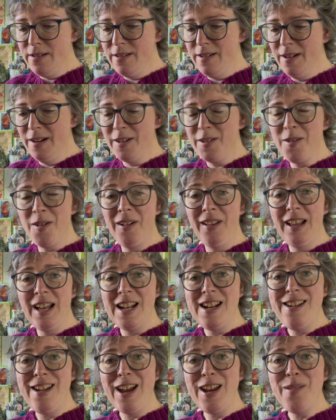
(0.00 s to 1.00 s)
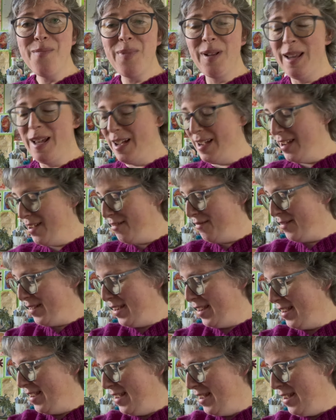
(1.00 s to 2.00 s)
I'd call it a 9-ply
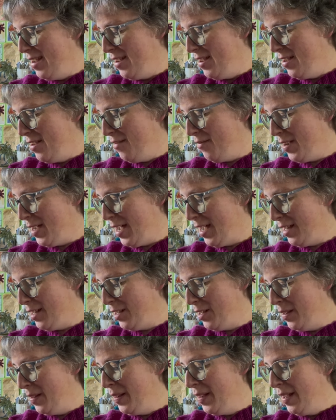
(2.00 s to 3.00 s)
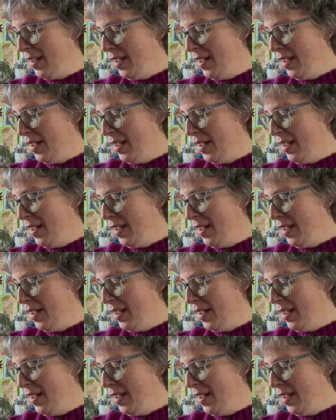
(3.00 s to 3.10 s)
if I had to.